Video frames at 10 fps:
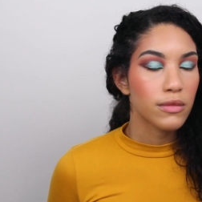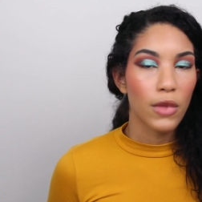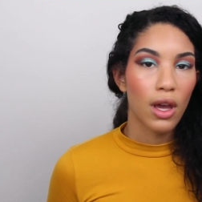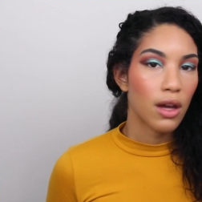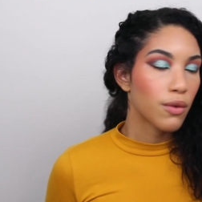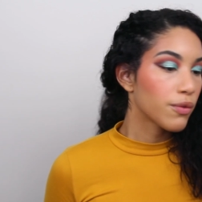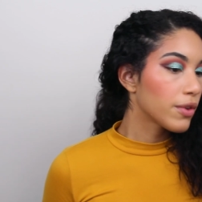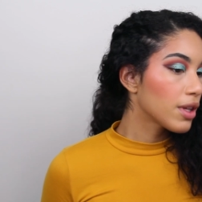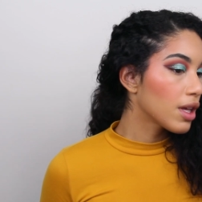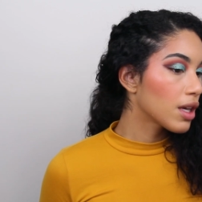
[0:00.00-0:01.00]
Okay, I don't
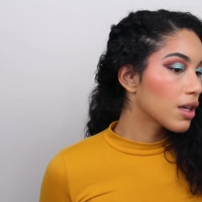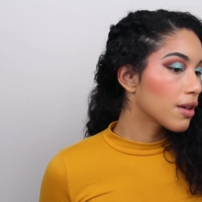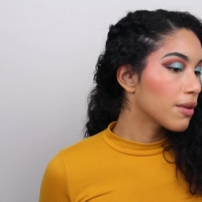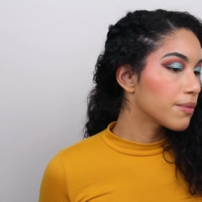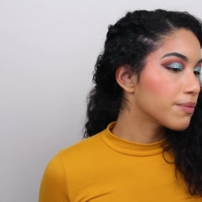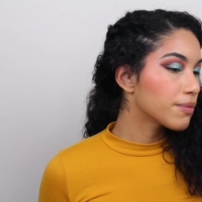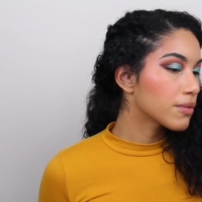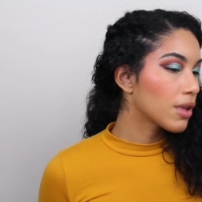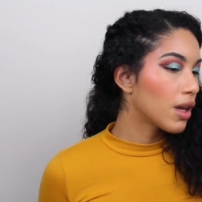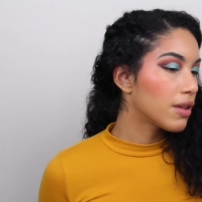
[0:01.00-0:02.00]
feel like
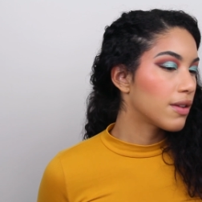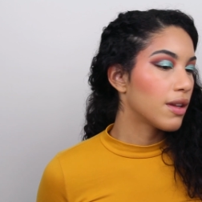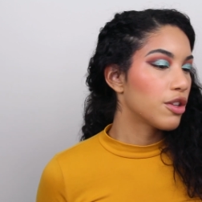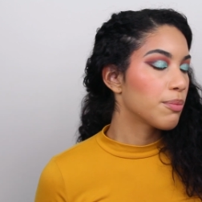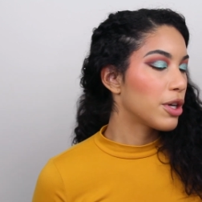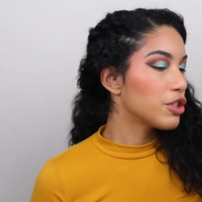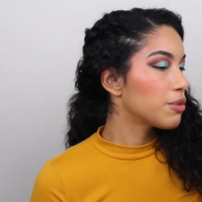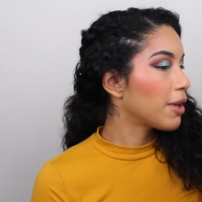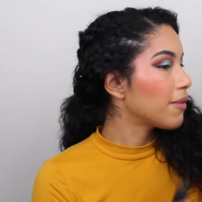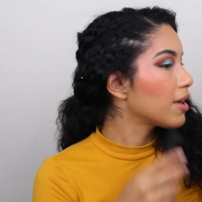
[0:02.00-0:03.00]
it did
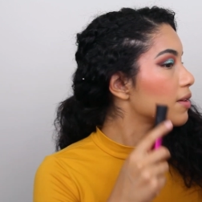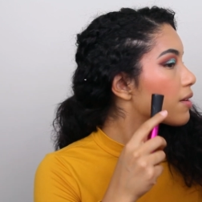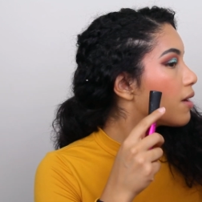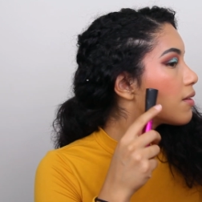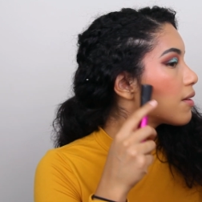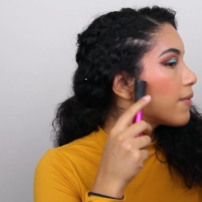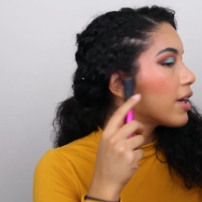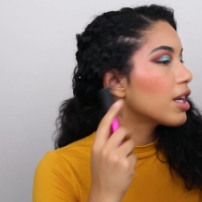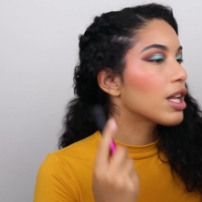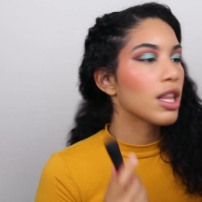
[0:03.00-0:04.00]
much, maybe
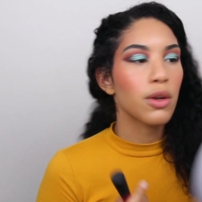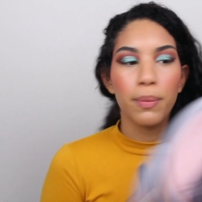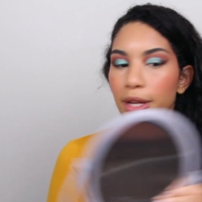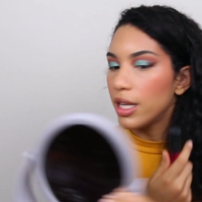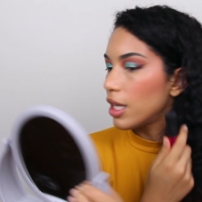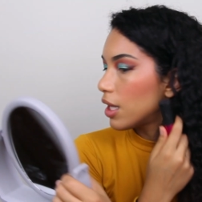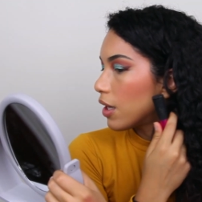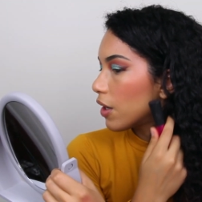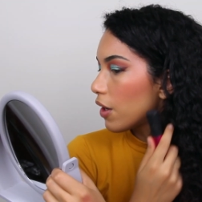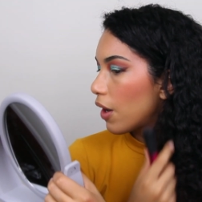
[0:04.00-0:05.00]
intensified it a little bit
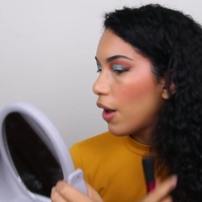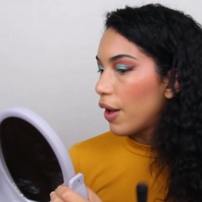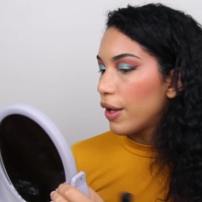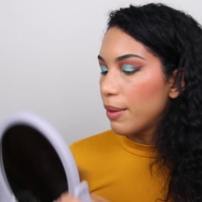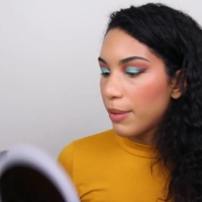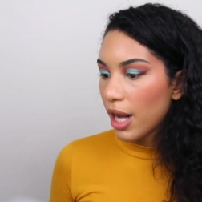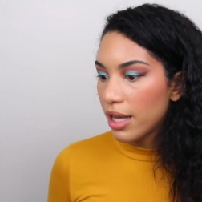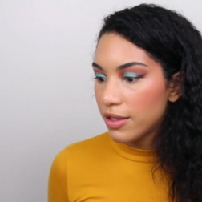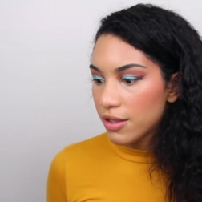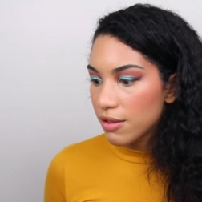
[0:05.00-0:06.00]
here, but
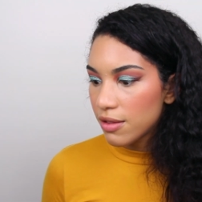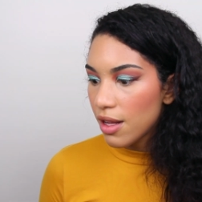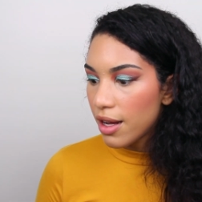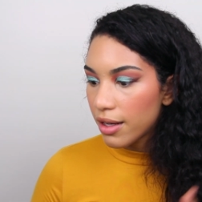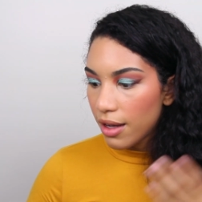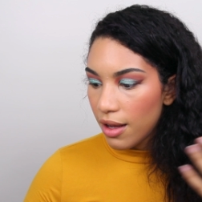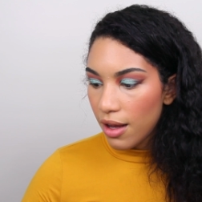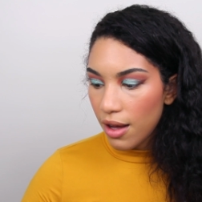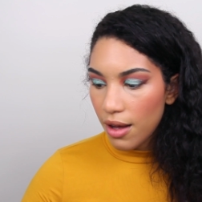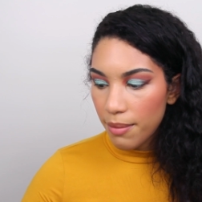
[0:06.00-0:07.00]
it's just that
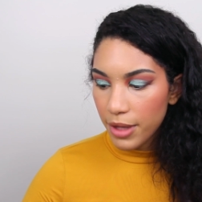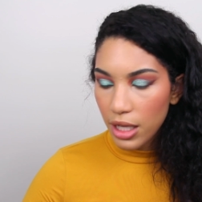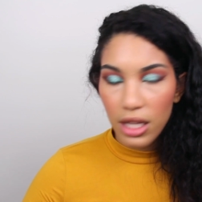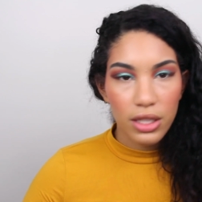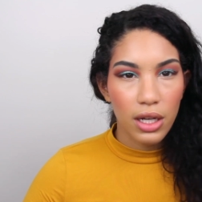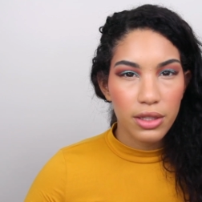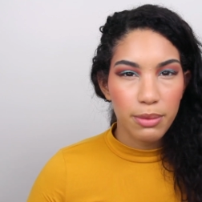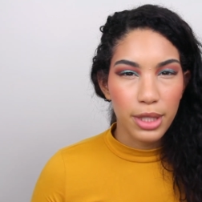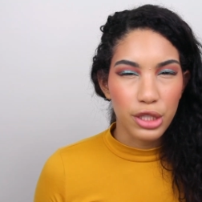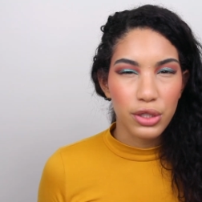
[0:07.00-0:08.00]
the color
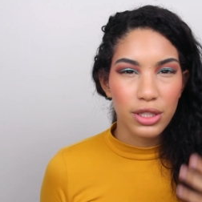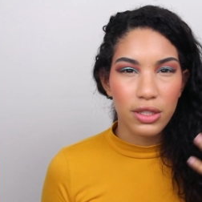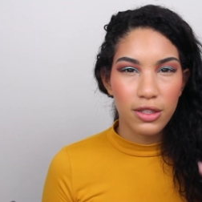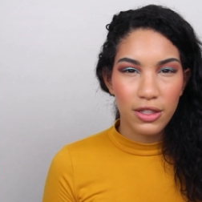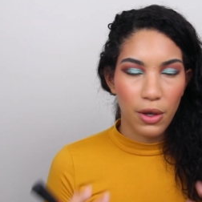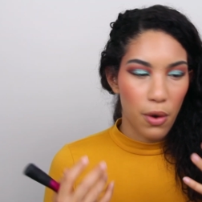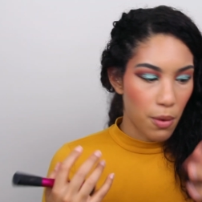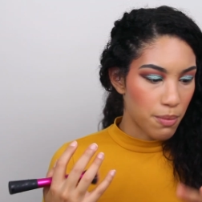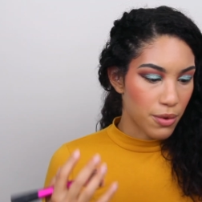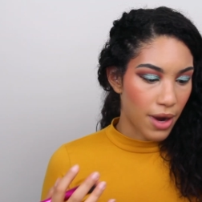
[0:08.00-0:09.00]
Under Pressure, it's
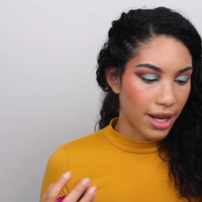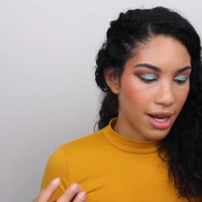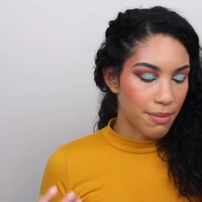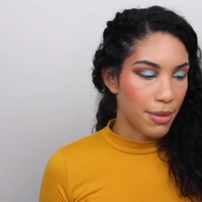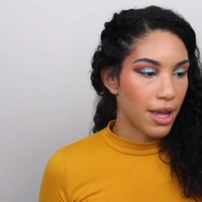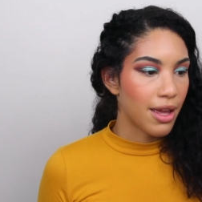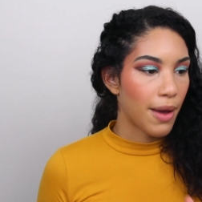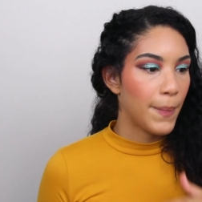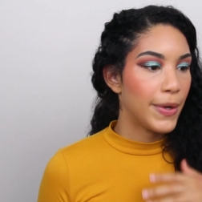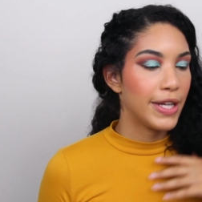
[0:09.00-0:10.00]
so bright and
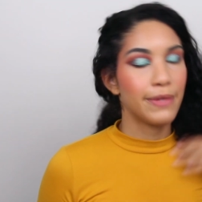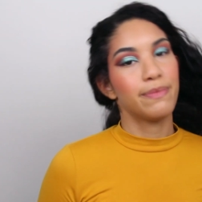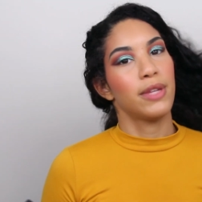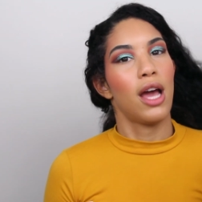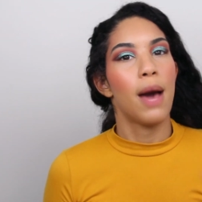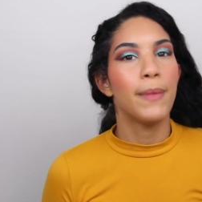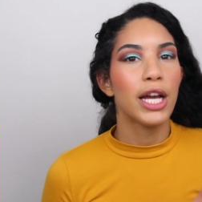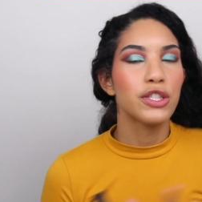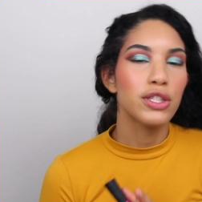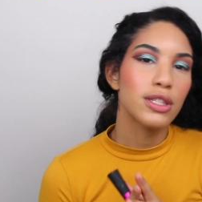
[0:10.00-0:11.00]
pink, but I'm
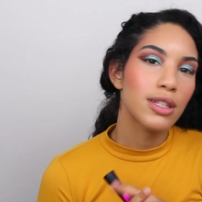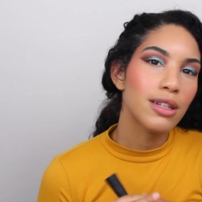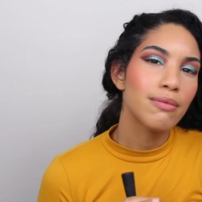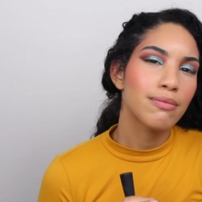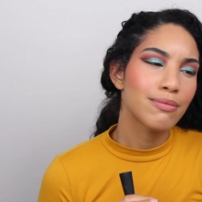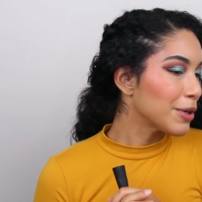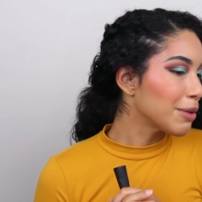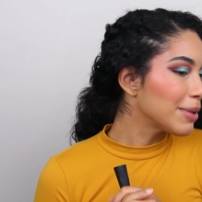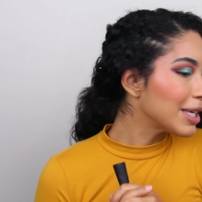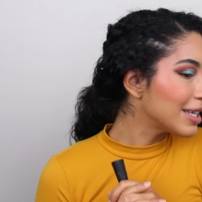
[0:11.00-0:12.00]
actually
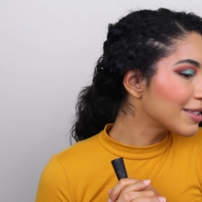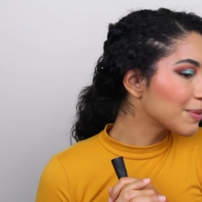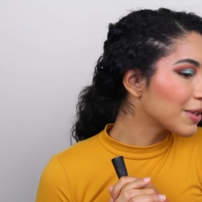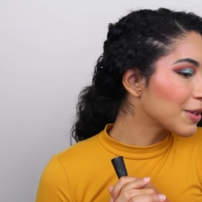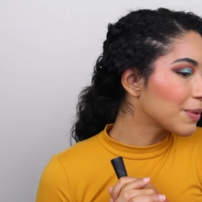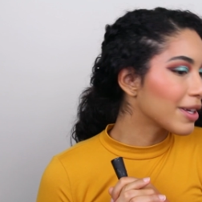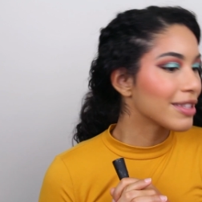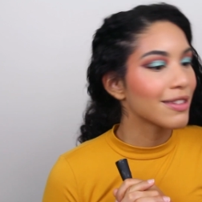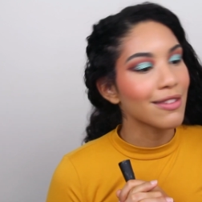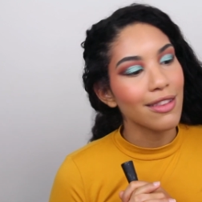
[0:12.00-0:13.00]
pretty pleased with the way
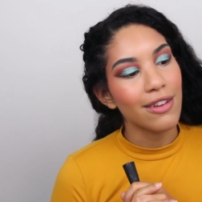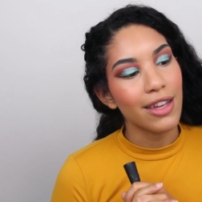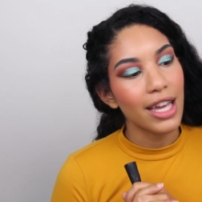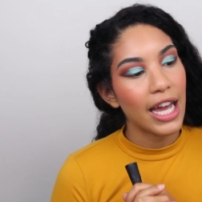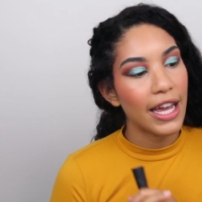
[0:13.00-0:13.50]
this is looking.